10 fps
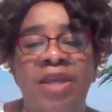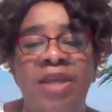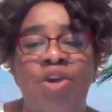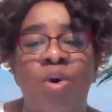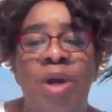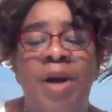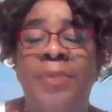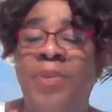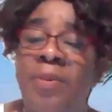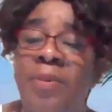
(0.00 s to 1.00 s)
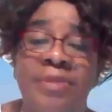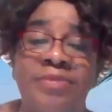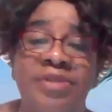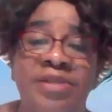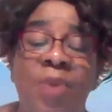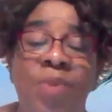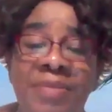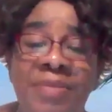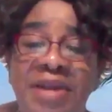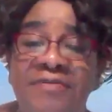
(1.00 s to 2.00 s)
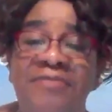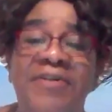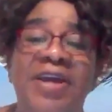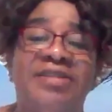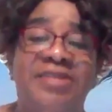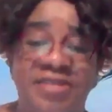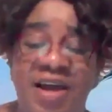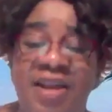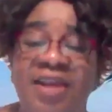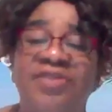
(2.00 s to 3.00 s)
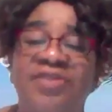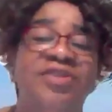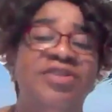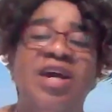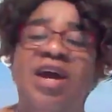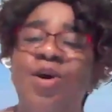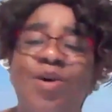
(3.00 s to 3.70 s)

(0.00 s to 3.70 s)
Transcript: you know uh, problems that women face the challenges